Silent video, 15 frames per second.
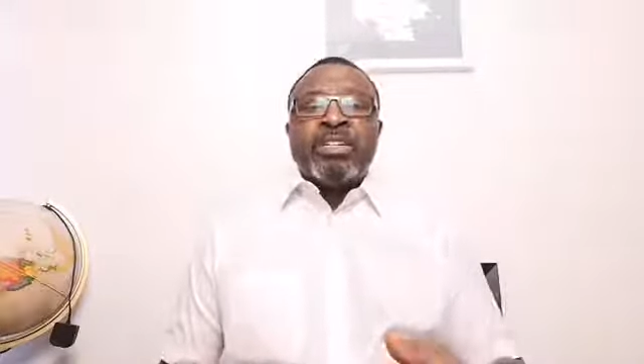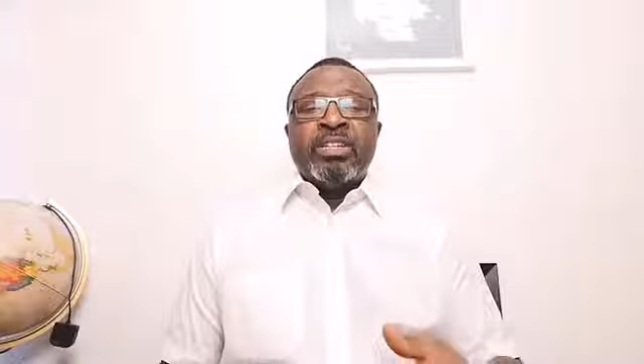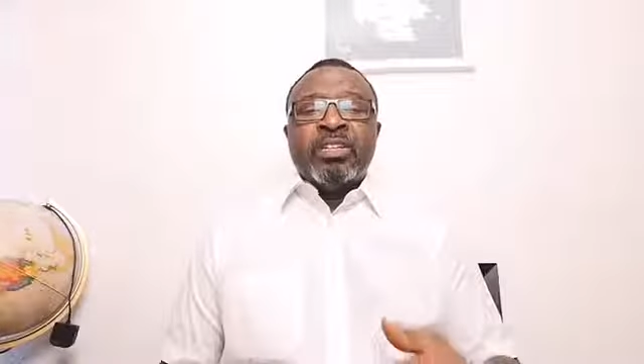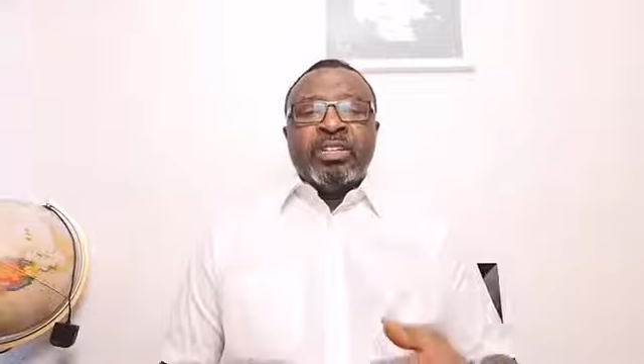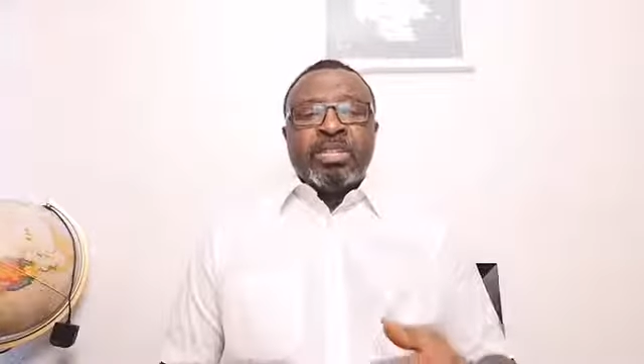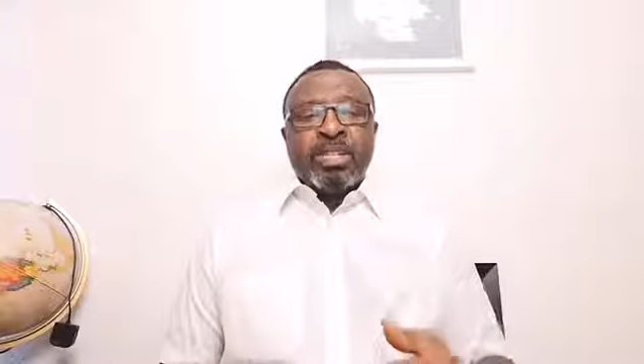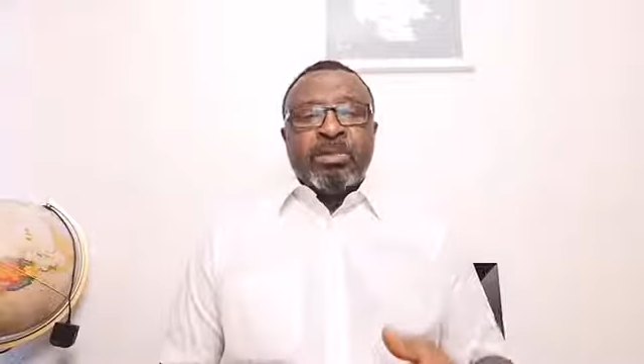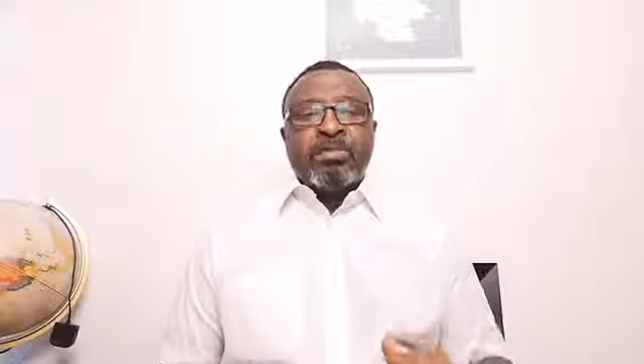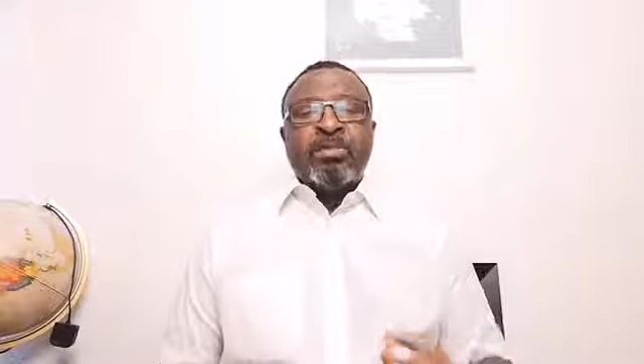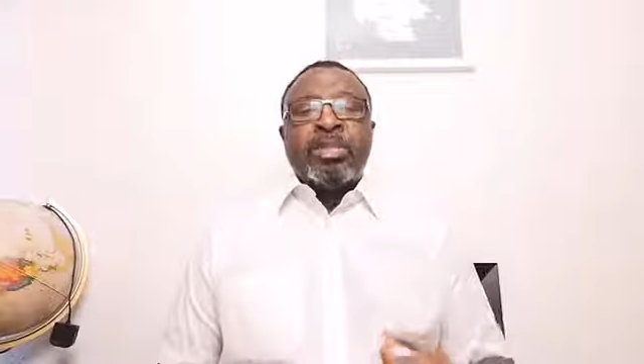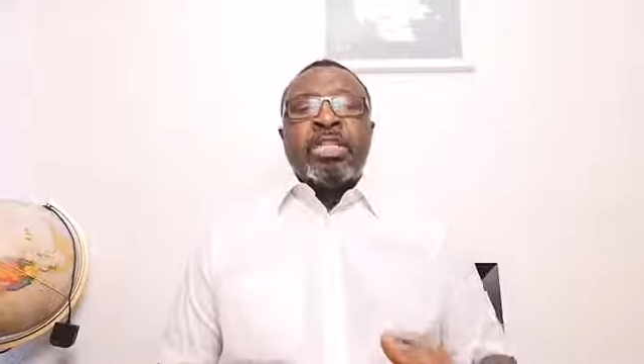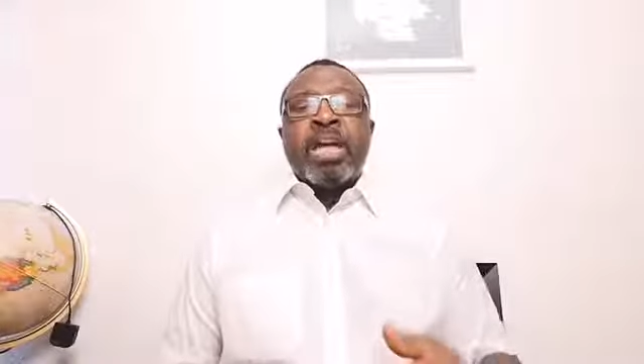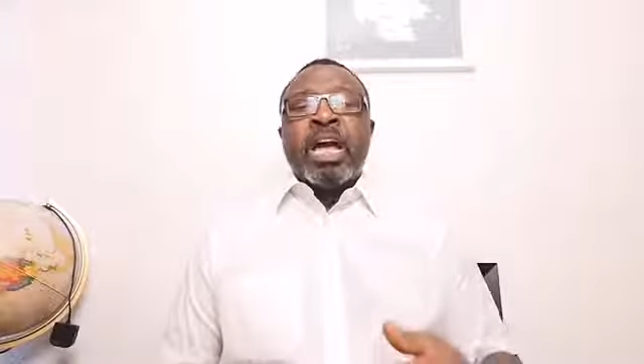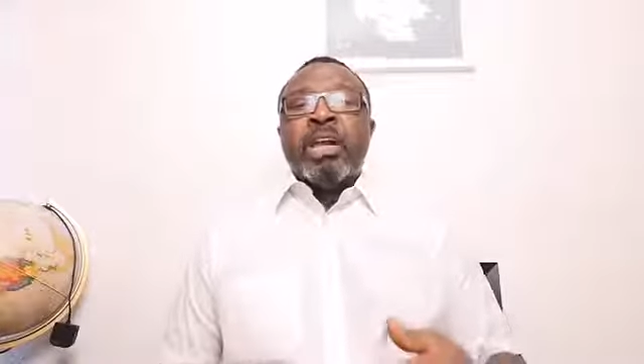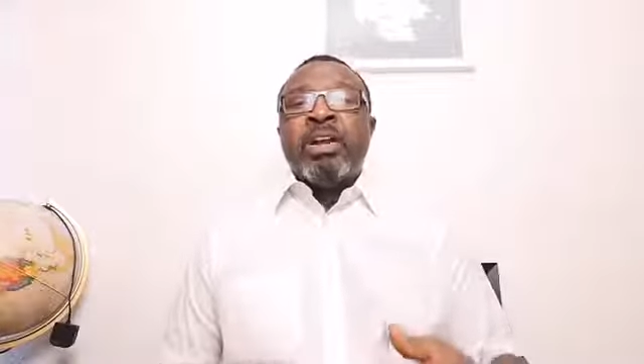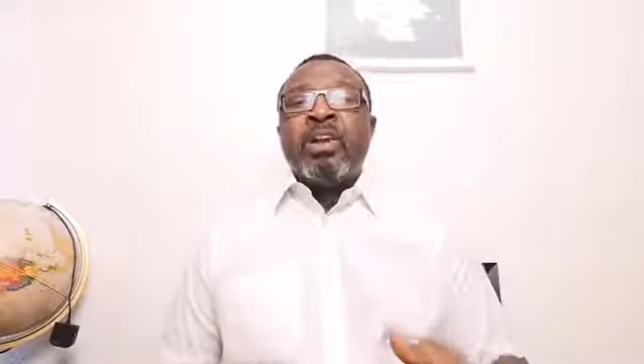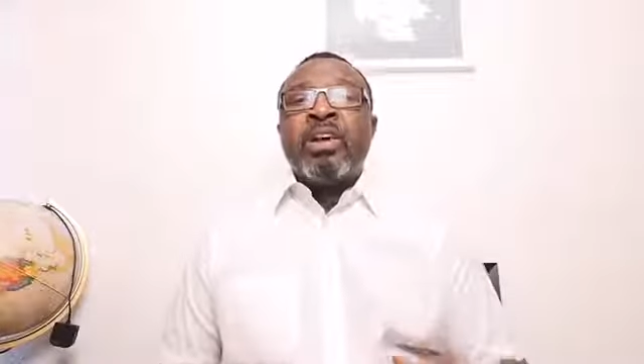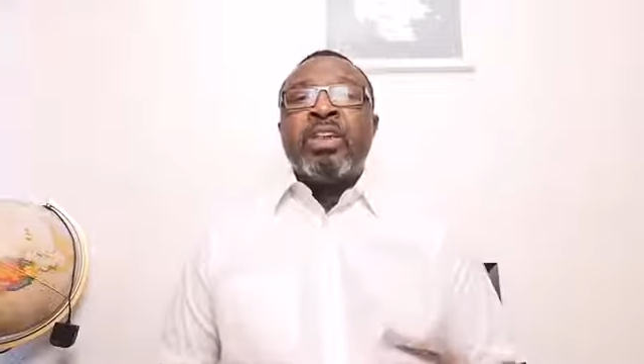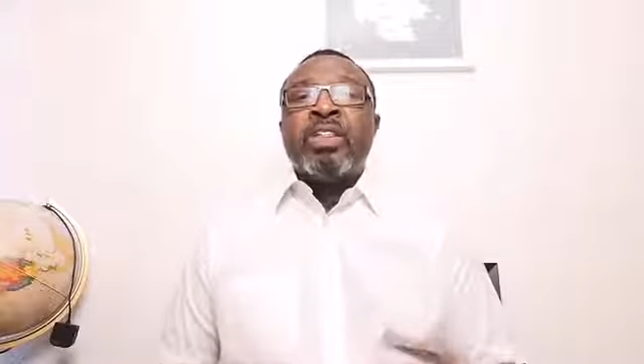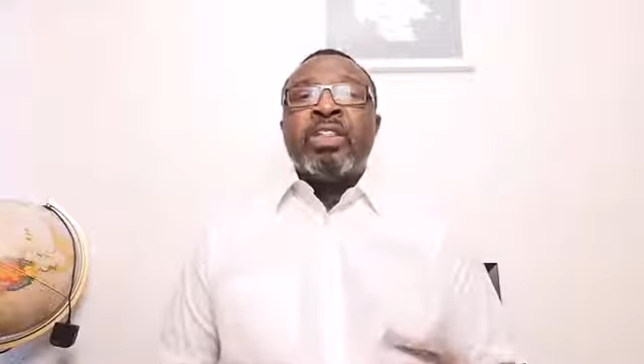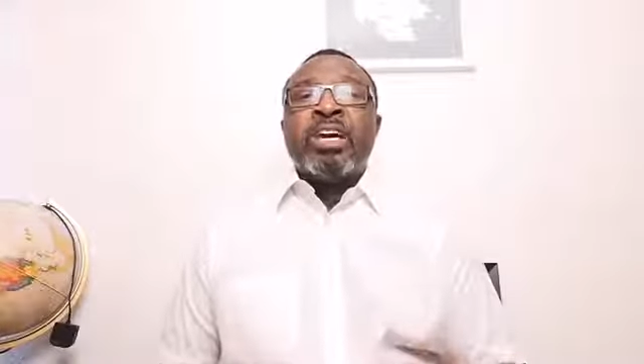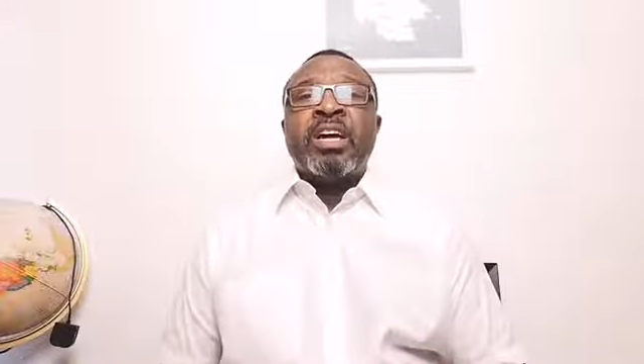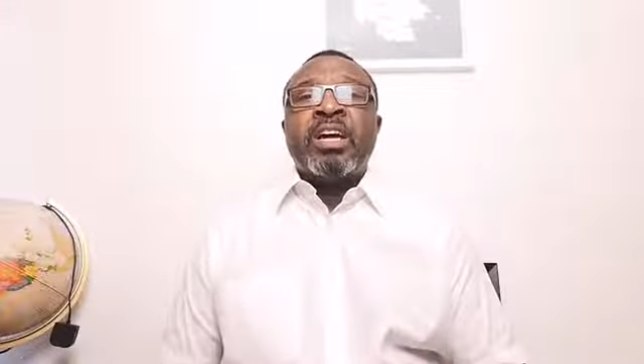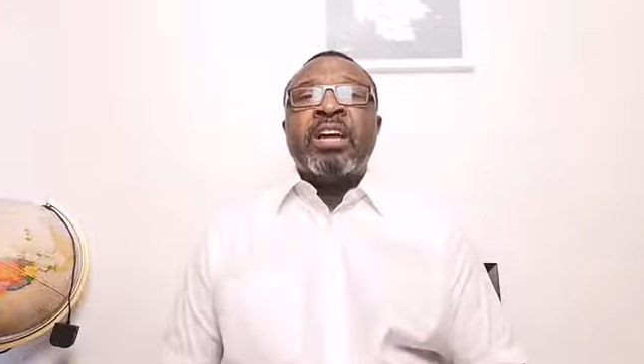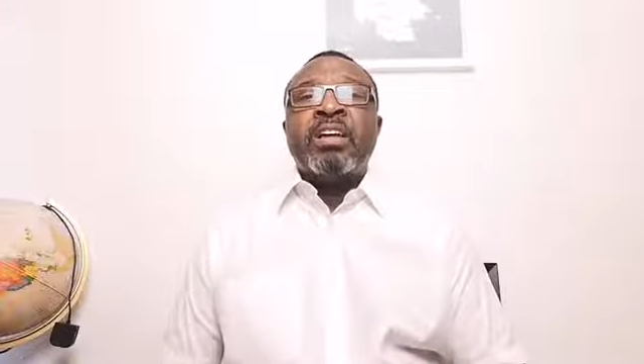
yourself with another,